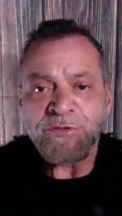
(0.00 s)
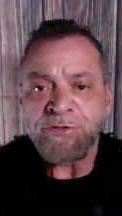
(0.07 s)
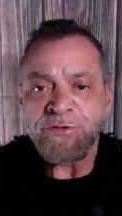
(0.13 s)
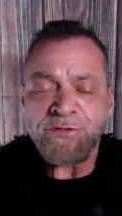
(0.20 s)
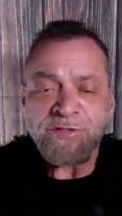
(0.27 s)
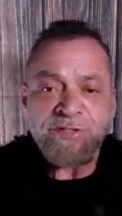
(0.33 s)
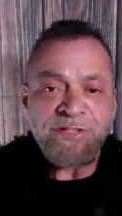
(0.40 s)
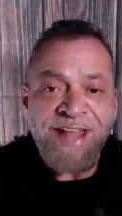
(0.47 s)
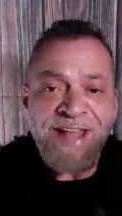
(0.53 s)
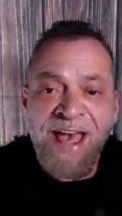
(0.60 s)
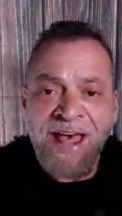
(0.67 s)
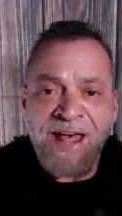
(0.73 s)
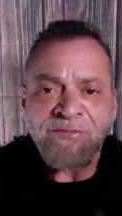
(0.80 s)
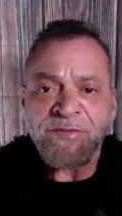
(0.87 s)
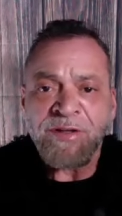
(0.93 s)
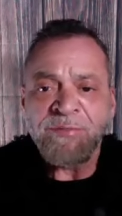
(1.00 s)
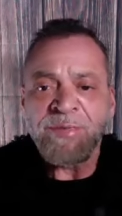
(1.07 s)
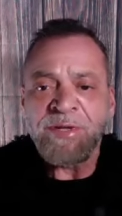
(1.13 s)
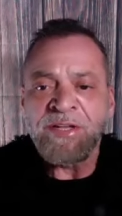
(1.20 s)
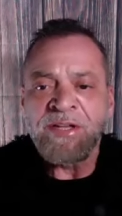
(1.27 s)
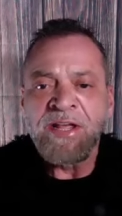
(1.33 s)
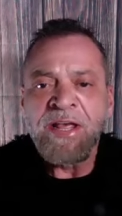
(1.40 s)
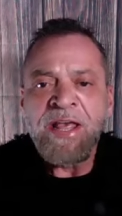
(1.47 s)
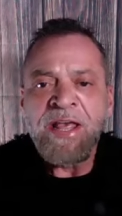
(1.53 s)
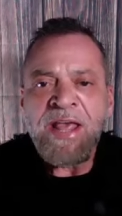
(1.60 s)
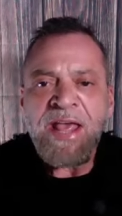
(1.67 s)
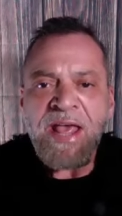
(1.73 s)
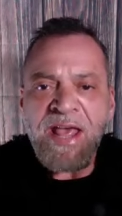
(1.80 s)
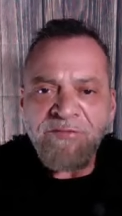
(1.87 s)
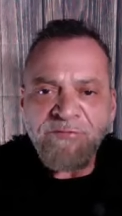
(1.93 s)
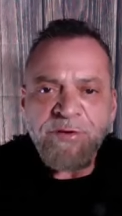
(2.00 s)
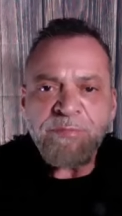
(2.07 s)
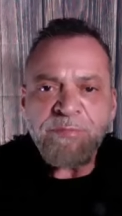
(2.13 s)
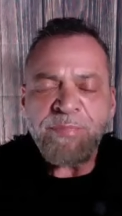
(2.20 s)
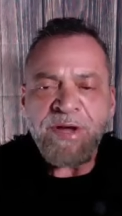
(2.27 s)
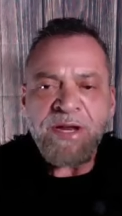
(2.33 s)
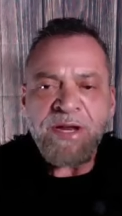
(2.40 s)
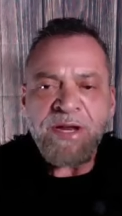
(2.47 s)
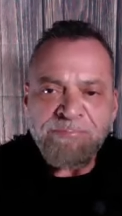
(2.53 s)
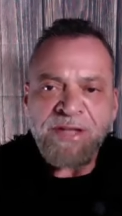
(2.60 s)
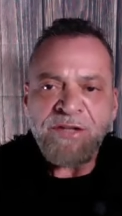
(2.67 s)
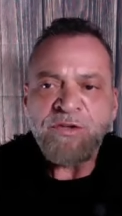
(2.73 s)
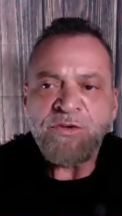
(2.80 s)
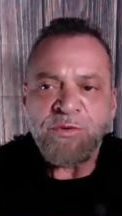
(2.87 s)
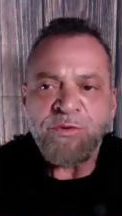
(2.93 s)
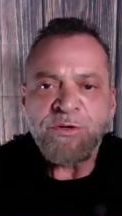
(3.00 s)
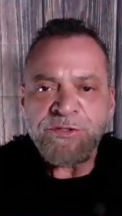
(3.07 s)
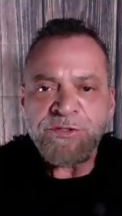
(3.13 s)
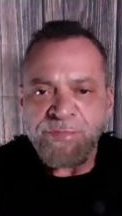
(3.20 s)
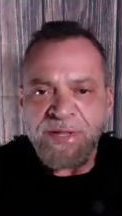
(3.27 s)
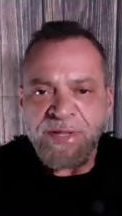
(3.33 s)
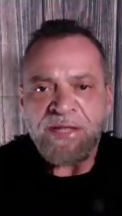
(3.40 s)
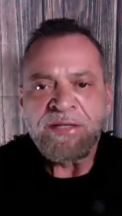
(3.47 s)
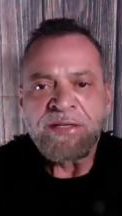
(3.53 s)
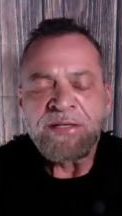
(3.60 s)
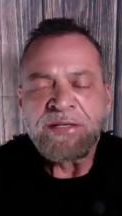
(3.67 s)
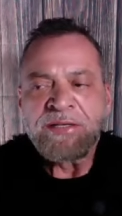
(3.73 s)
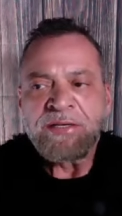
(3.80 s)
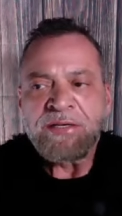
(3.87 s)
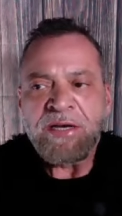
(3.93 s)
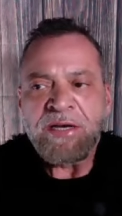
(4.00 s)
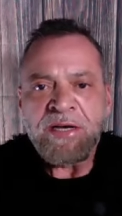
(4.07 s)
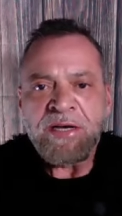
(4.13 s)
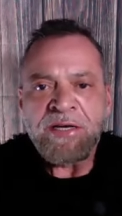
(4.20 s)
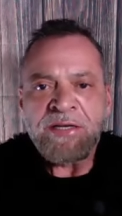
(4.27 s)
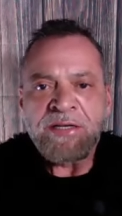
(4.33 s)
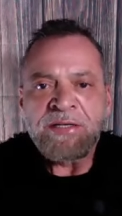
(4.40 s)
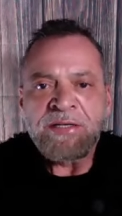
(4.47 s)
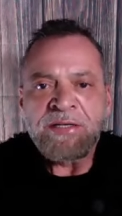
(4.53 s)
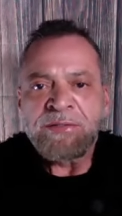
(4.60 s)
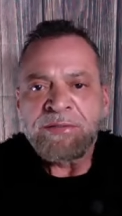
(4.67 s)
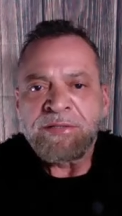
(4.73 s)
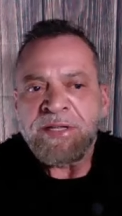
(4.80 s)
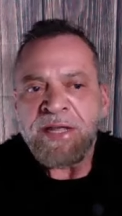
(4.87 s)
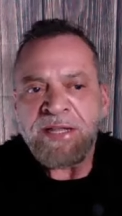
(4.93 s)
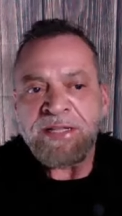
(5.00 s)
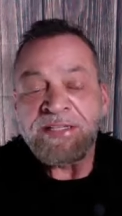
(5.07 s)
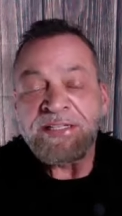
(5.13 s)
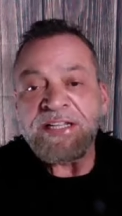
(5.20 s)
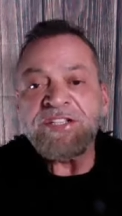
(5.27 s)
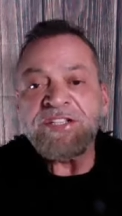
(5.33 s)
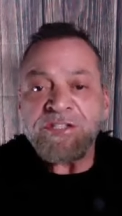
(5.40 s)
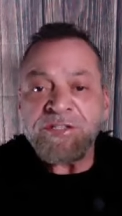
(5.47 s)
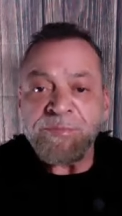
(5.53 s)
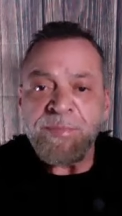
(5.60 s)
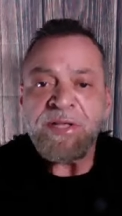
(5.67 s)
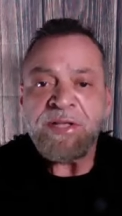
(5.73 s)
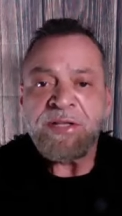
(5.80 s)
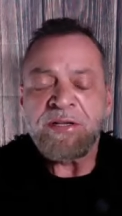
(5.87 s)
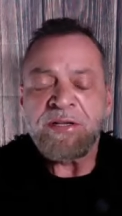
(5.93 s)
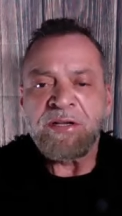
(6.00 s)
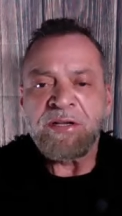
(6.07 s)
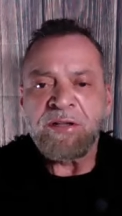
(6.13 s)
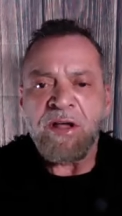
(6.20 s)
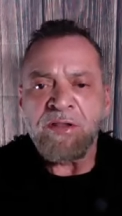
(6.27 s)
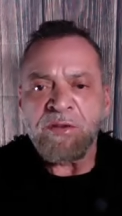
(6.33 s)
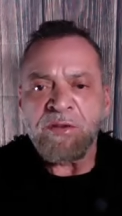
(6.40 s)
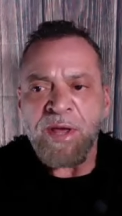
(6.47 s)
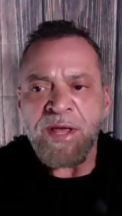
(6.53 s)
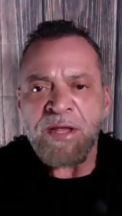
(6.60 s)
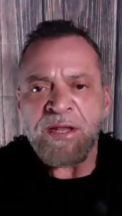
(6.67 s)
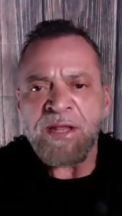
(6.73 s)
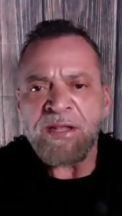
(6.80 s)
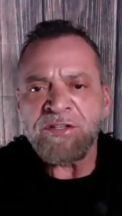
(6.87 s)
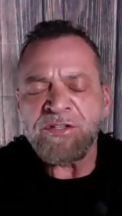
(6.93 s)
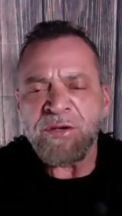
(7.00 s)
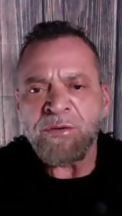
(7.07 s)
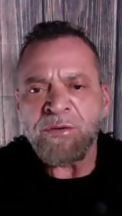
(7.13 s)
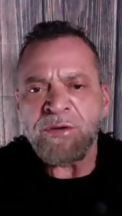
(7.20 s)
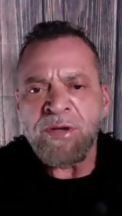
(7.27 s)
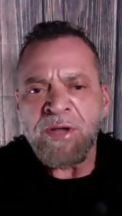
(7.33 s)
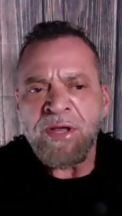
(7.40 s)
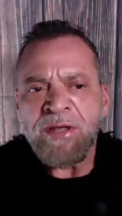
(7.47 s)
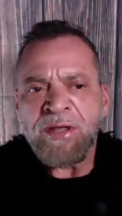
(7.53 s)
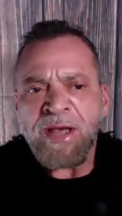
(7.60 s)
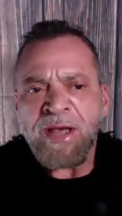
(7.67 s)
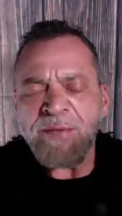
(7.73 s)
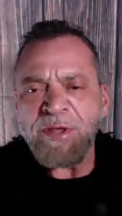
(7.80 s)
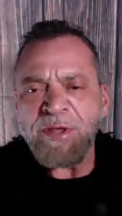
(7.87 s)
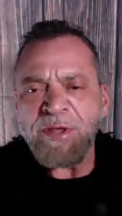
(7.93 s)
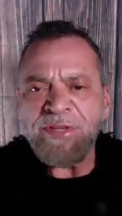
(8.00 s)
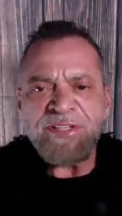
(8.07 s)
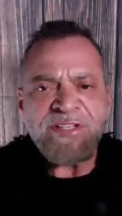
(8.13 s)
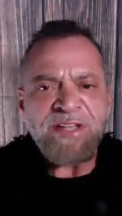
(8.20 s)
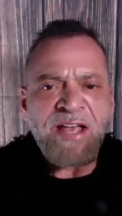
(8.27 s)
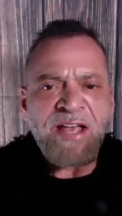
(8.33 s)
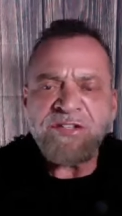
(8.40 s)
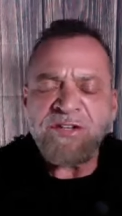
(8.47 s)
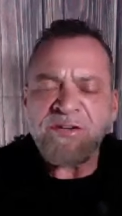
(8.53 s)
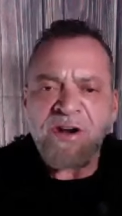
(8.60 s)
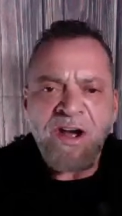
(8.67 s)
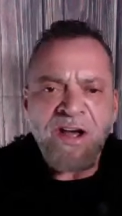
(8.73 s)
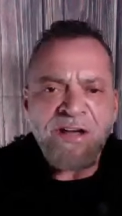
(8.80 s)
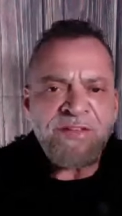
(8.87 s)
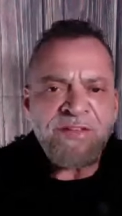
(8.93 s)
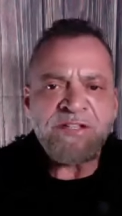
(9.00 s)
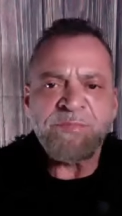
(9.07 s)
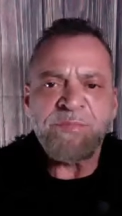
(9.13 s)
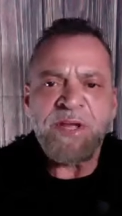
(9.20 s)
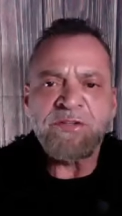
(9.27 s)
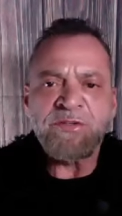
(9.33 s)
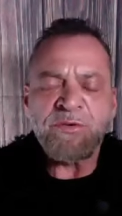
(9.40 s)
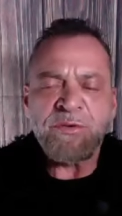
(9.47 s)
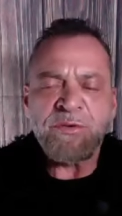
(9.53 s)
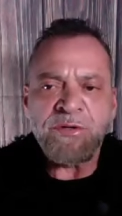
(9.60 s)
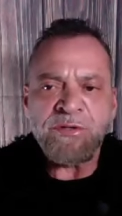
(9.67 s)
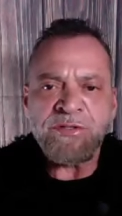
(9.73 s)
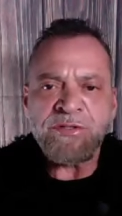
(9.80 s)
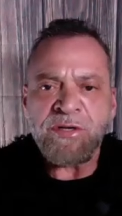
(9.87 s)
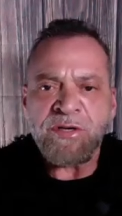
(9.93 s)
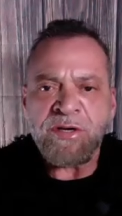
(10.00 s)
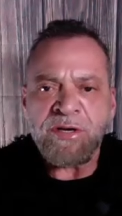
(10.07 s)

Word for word: or your staff. I mean, everybody mentors me uh, and teaches me along the way. So, I mean, besides our obvious mentors,